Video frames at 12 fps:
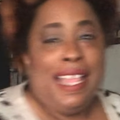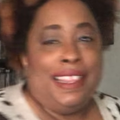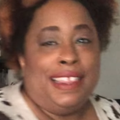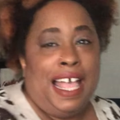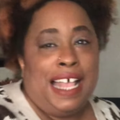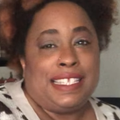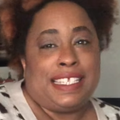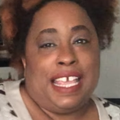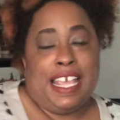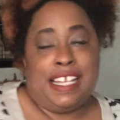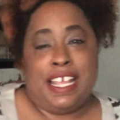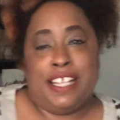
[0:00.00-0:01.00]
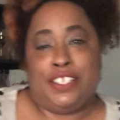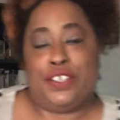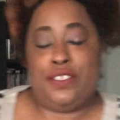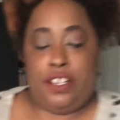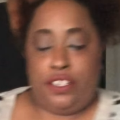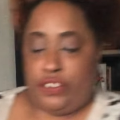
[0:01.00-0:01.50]
let's get into
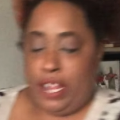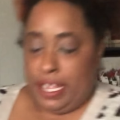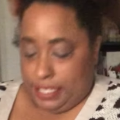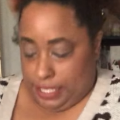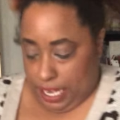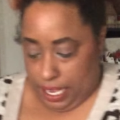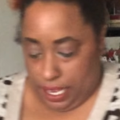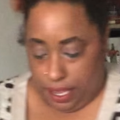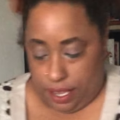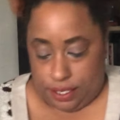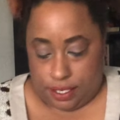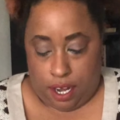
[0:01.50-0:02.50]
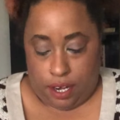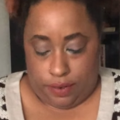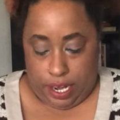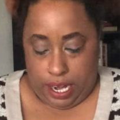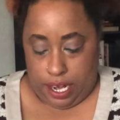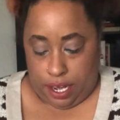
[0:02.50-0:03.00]
the dresses. All
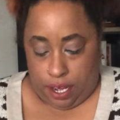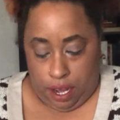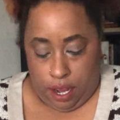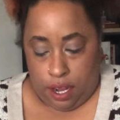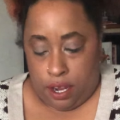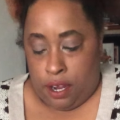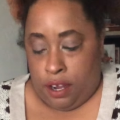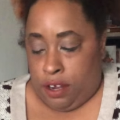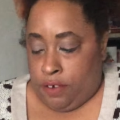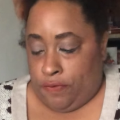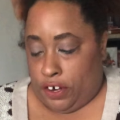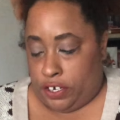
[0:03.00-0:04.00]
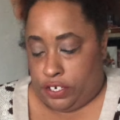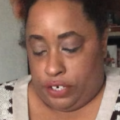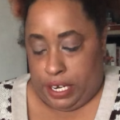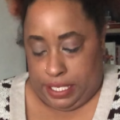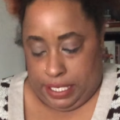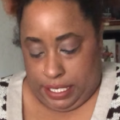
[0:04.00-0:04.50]
right. First
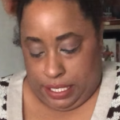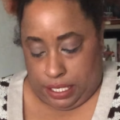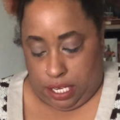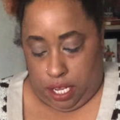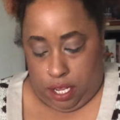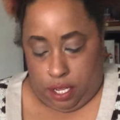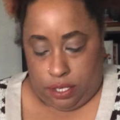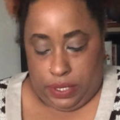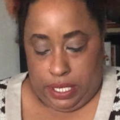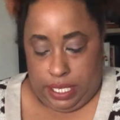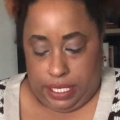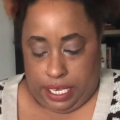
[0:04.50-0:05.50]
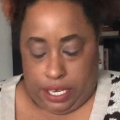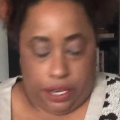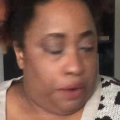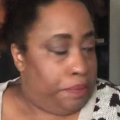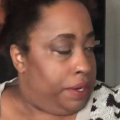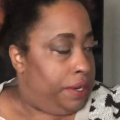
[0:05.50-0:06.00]
dress, this is called. Well, let's get it up.